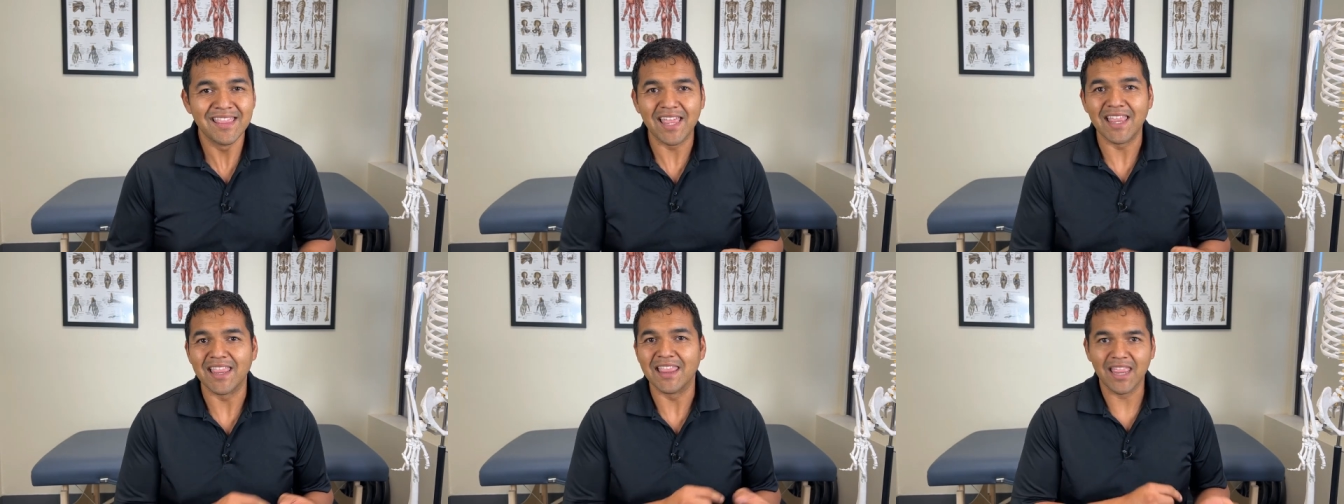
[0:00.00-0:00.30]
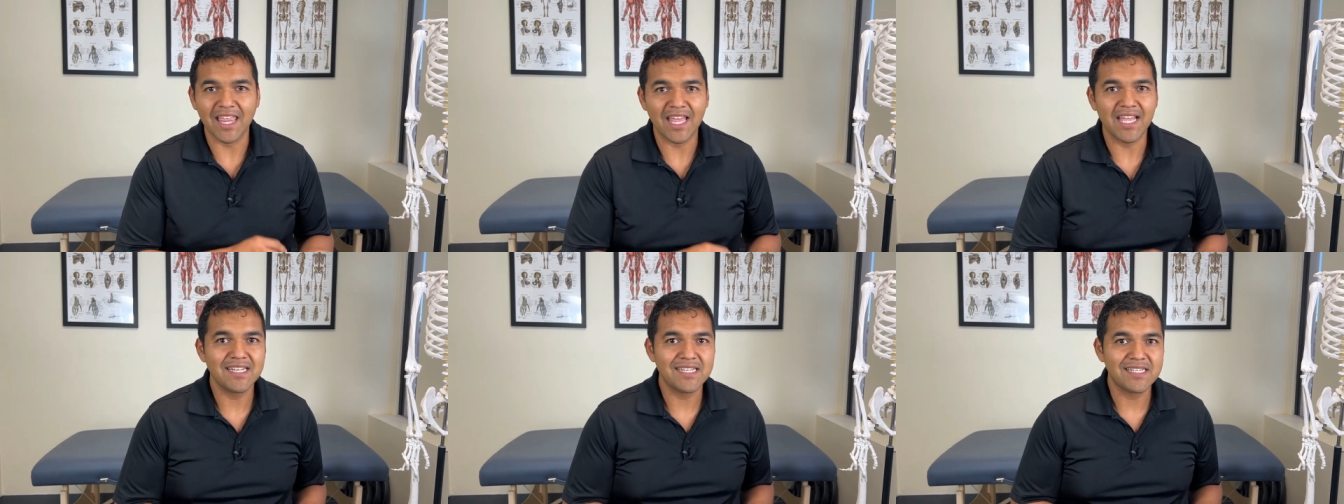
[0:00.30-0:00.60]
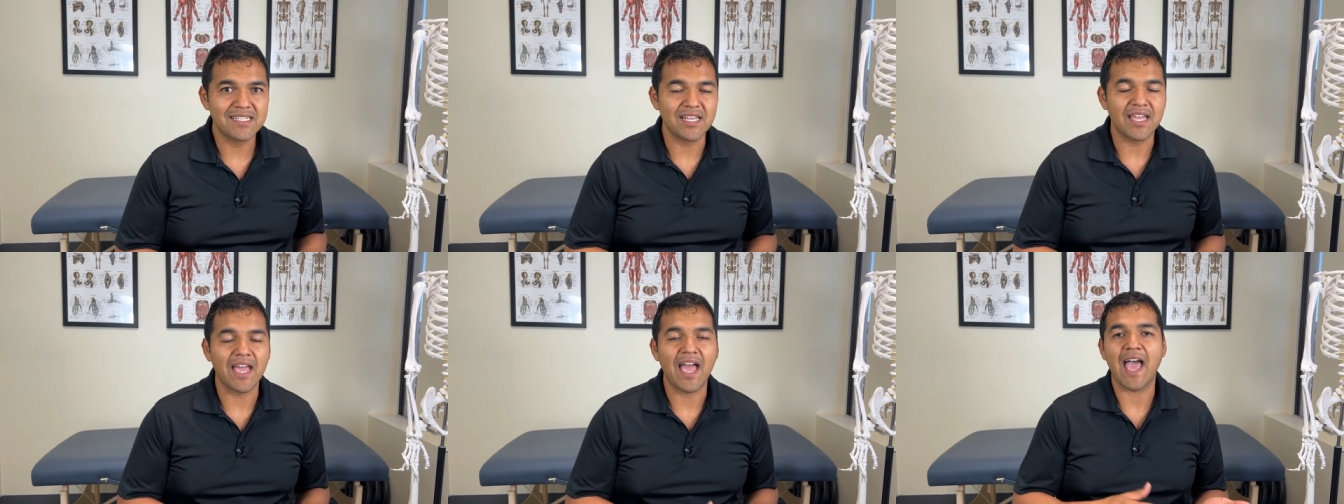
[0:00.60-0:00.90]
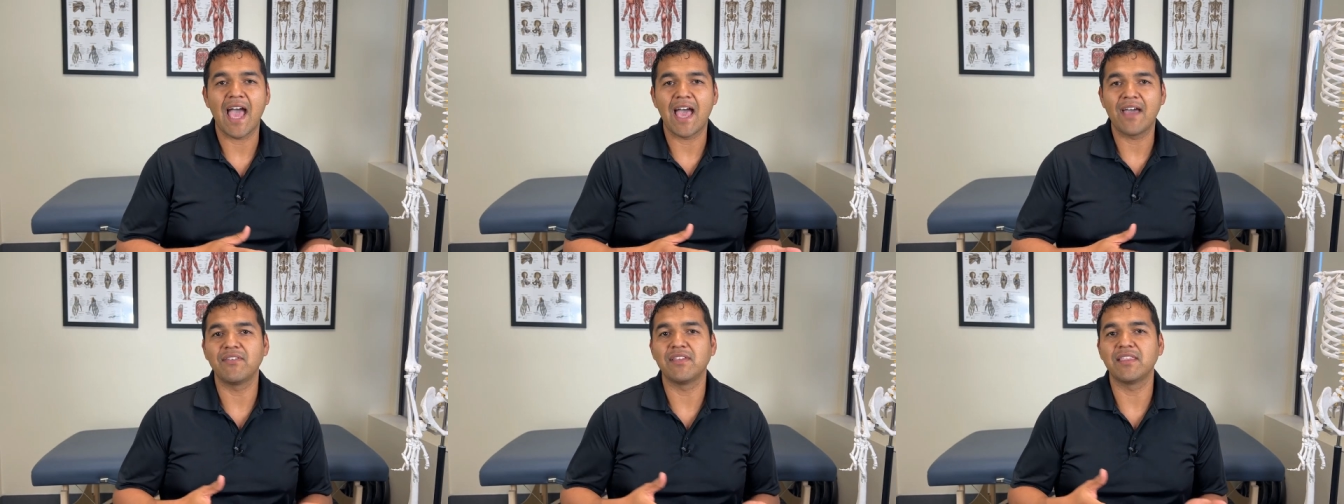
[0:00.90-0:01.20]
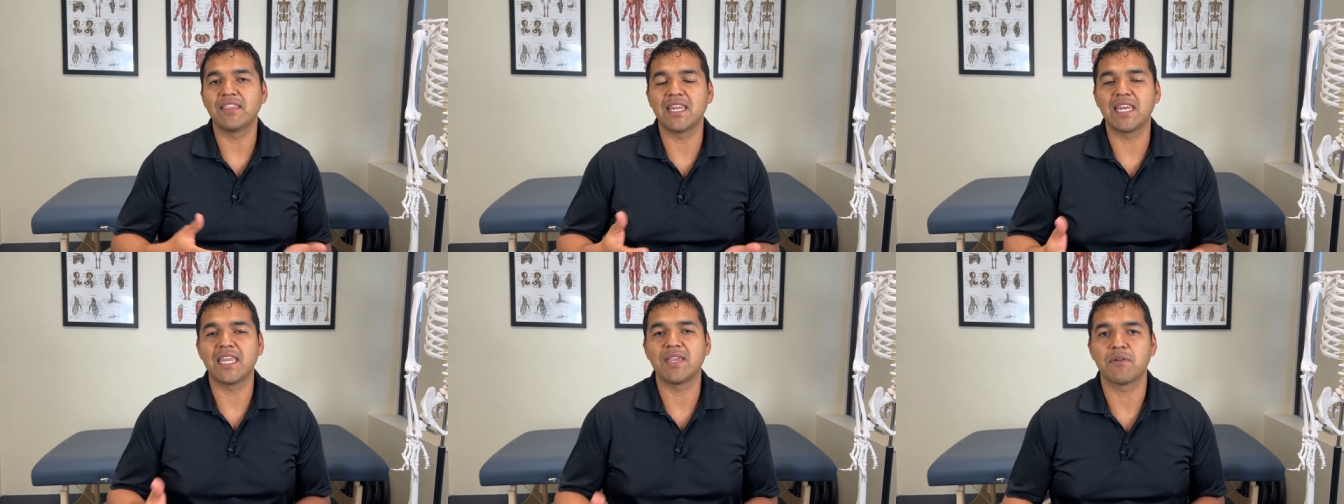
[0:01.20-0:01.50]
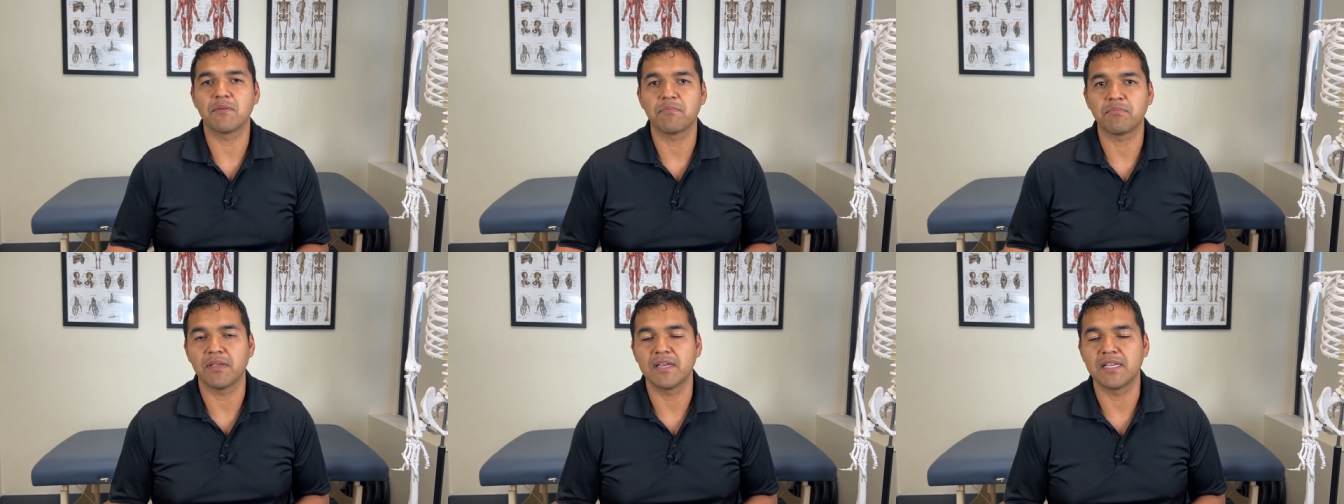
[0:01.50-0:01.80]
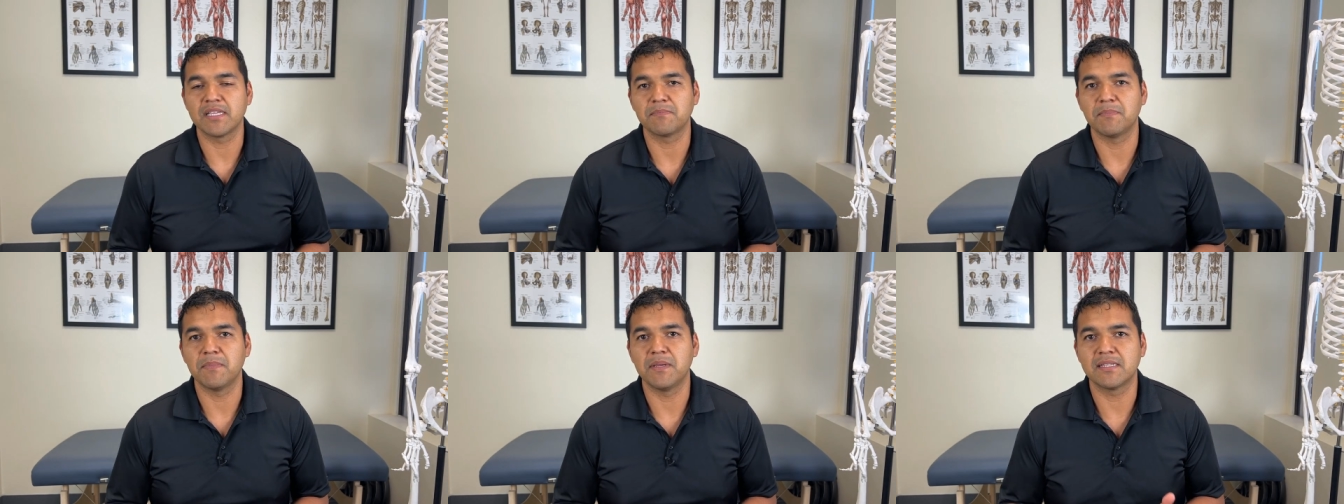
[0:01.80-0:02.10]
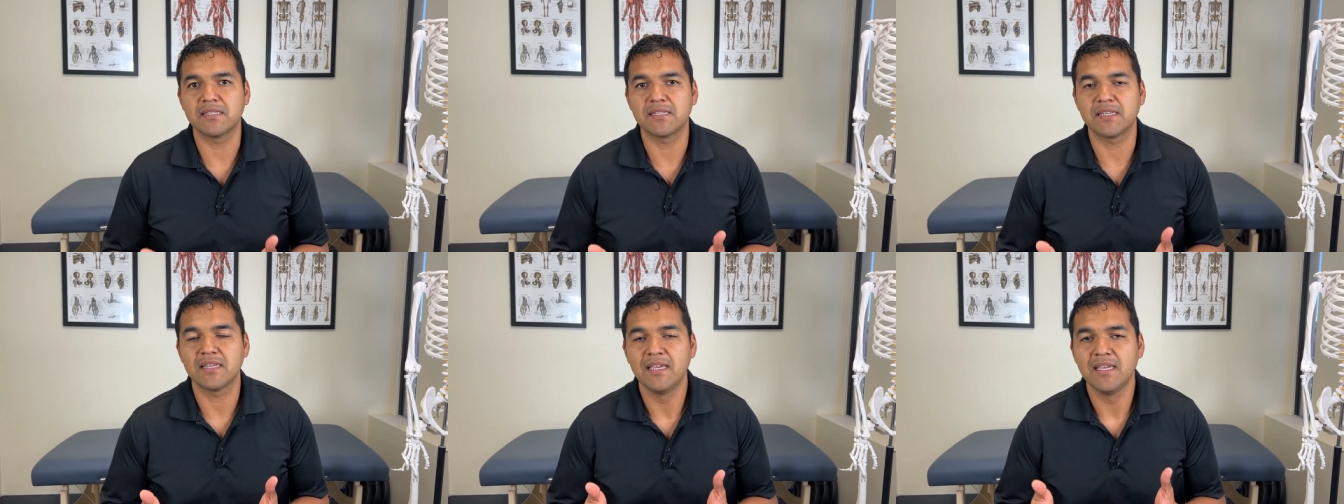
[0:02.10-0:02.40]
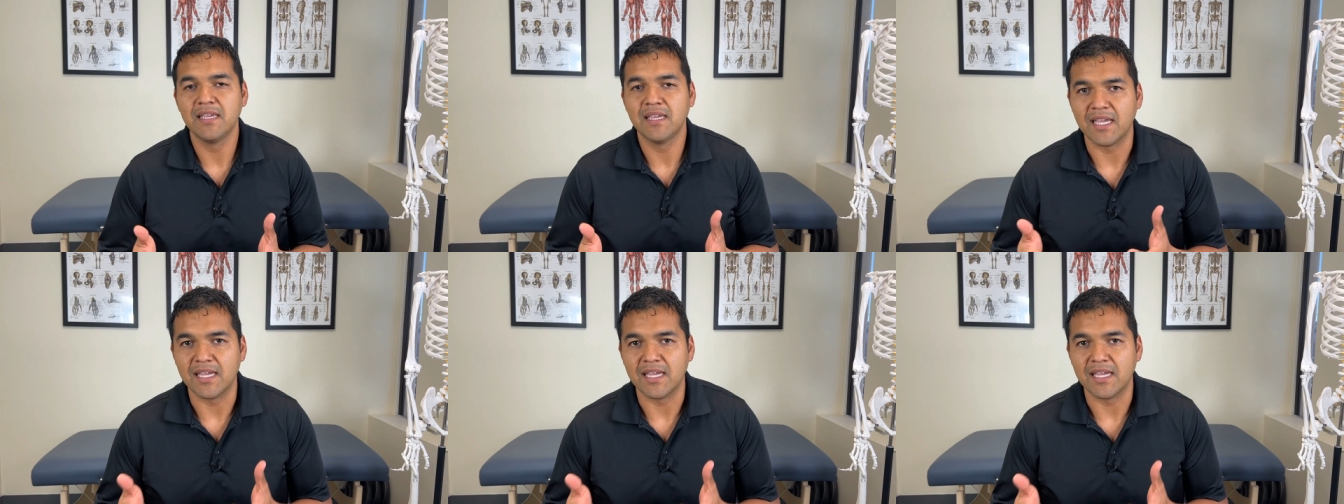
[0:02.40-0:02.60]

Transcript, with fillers: that led to having the knee replacement